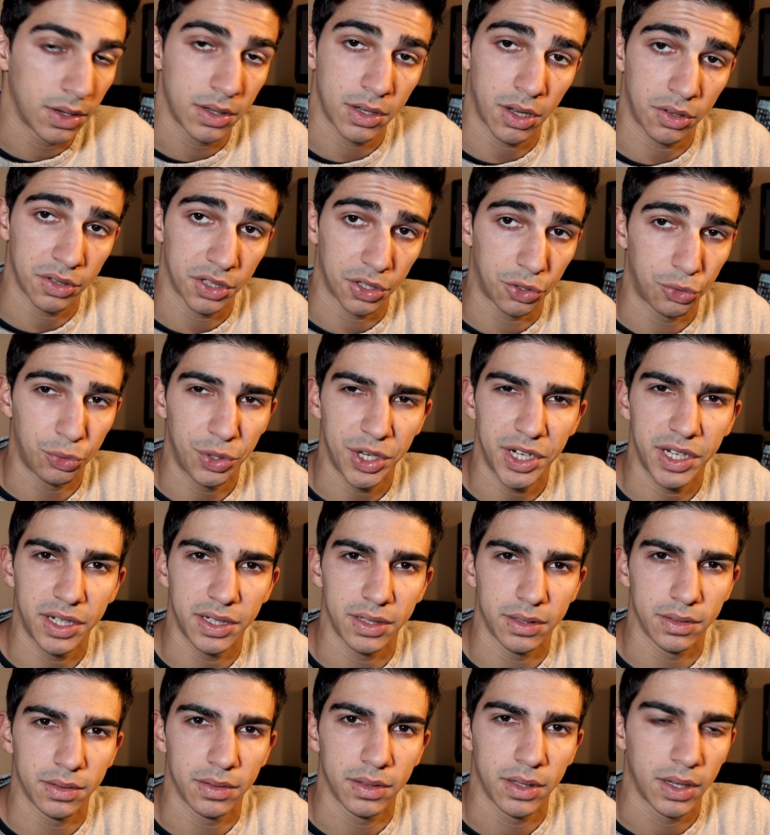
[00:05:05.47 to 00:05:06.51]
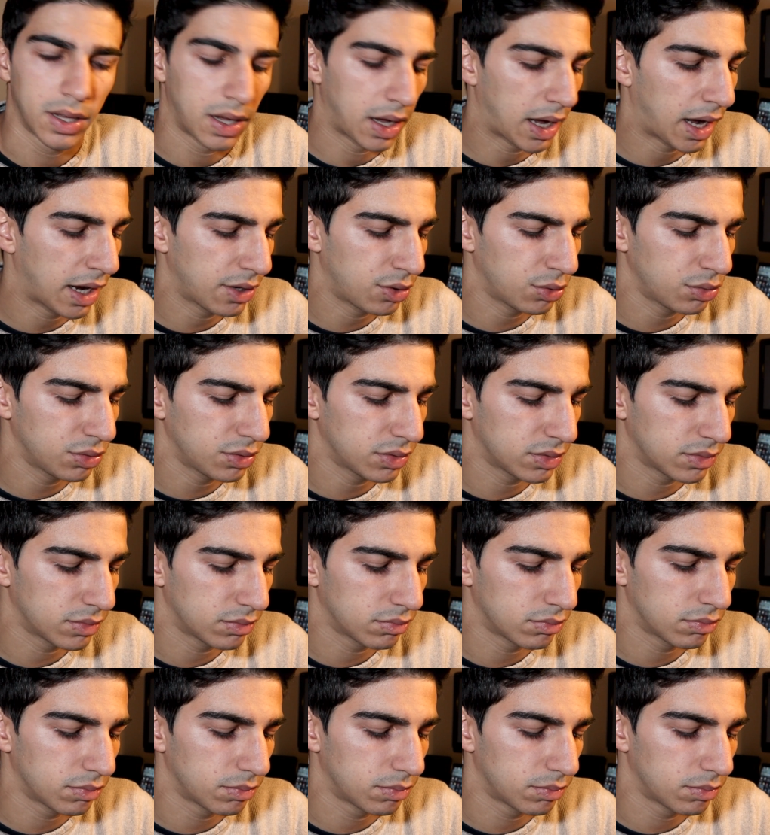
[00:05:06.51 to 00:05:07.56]
Now the green, I don't
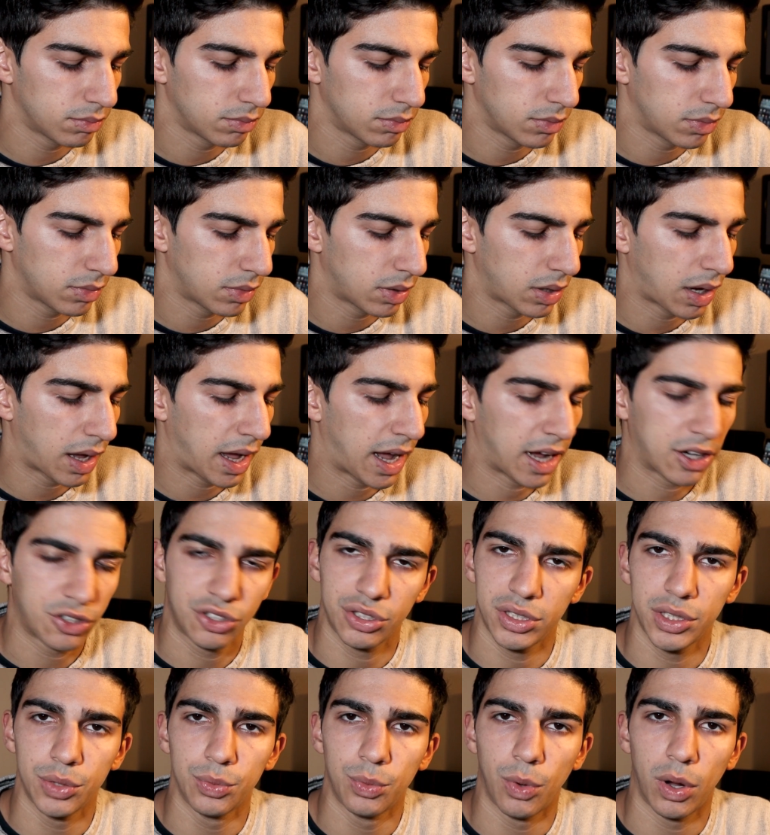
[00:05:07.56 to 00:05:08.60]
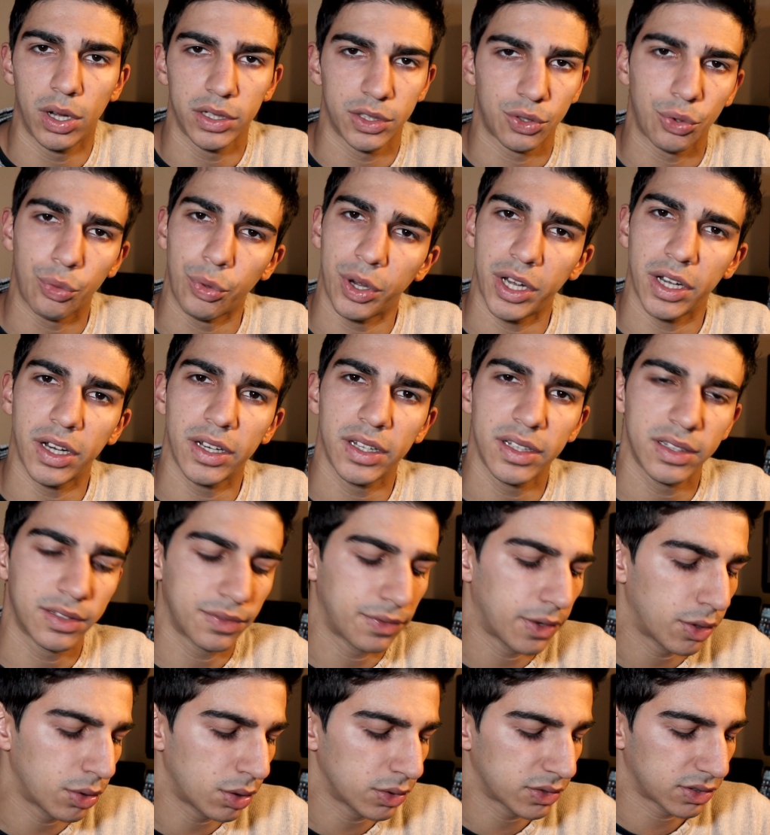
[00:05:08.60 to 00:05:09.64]
actually want green in this
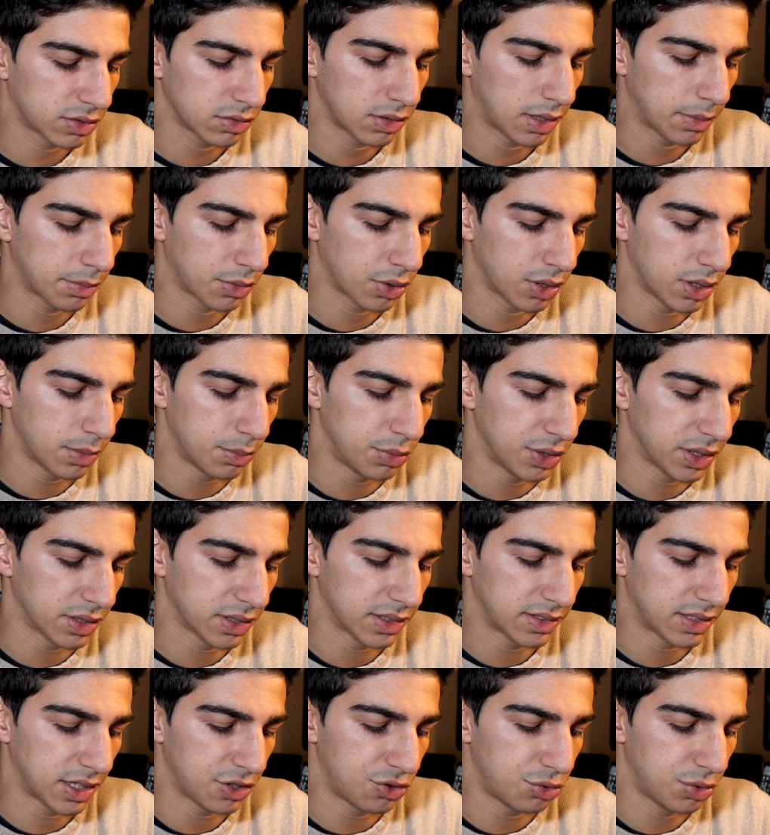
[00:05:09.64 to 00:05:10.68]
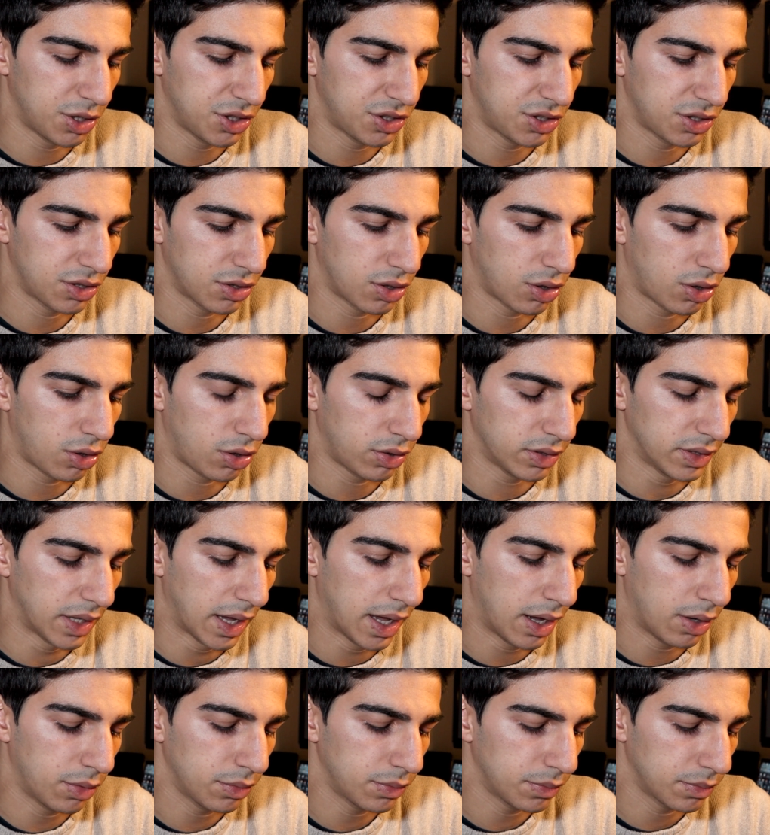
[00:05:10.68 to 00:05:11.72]
photo, so I'm gonna bring the saturation all
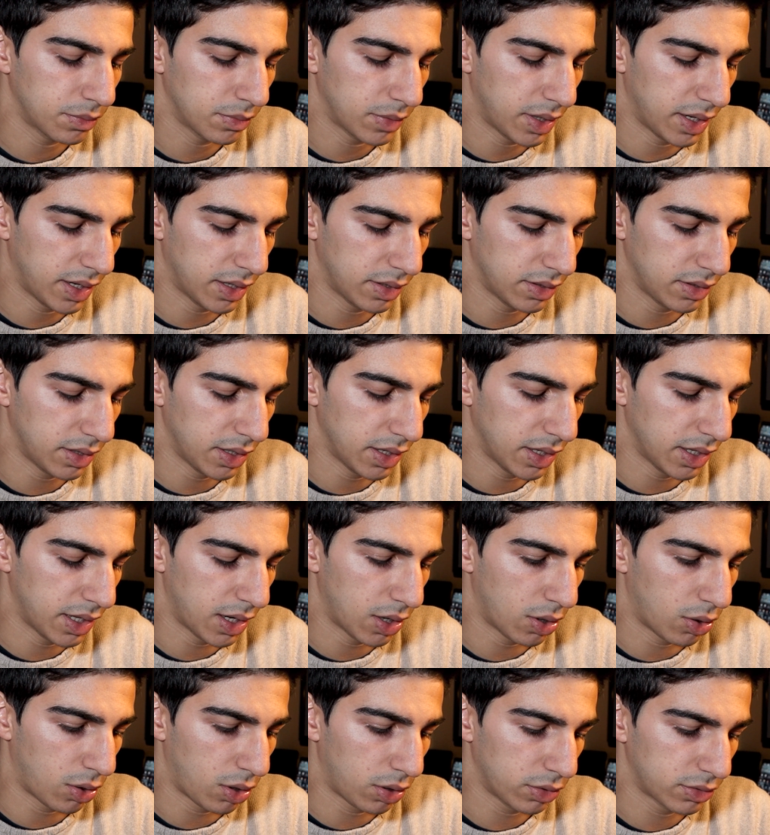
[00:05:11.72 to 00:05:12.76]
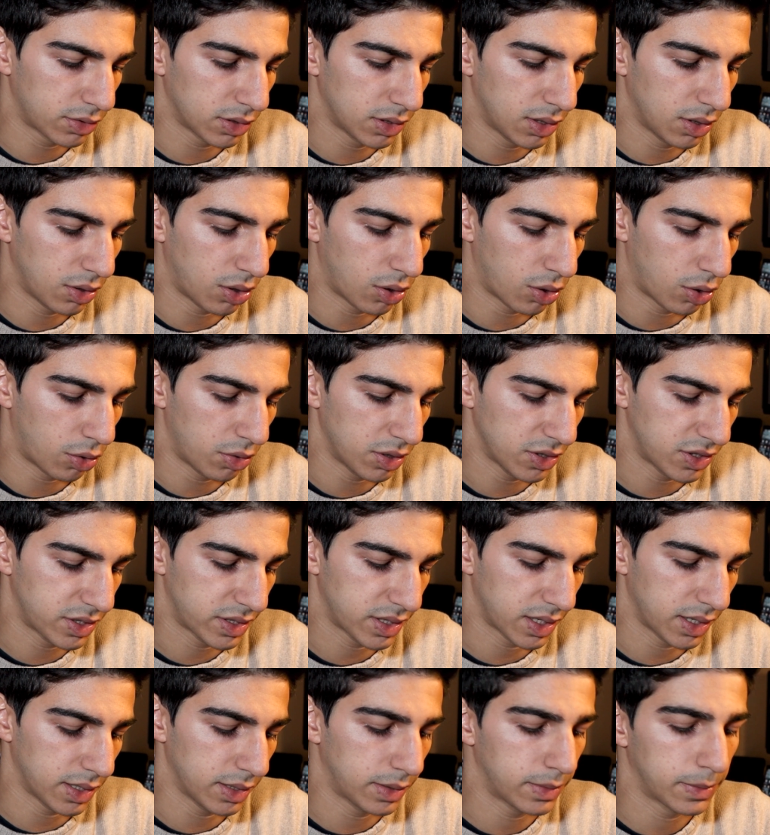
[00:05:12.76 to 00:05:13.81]
down and it all to the orange
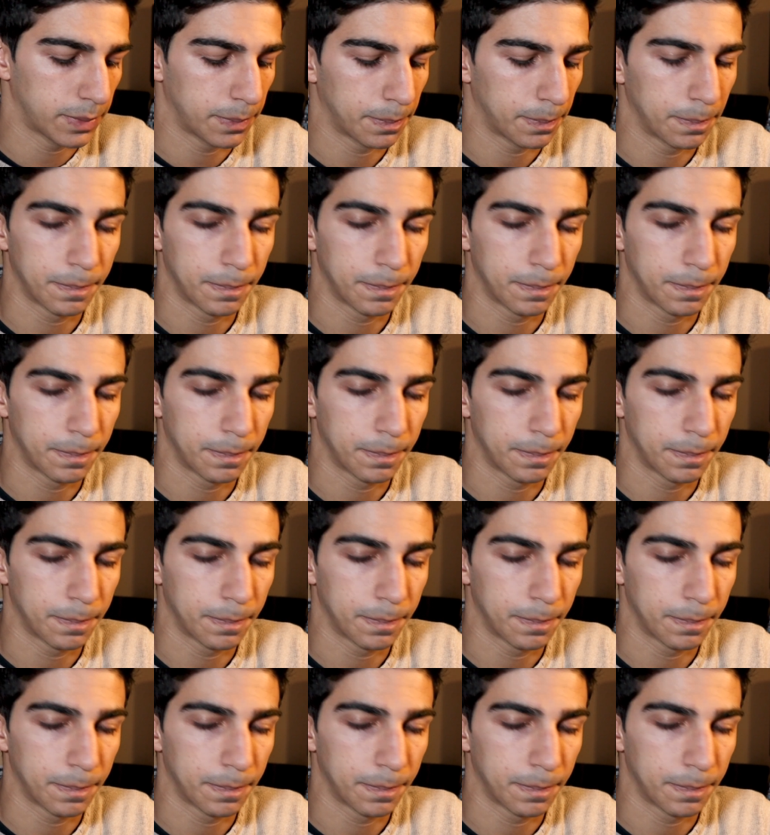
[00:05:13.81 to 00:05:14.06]
side.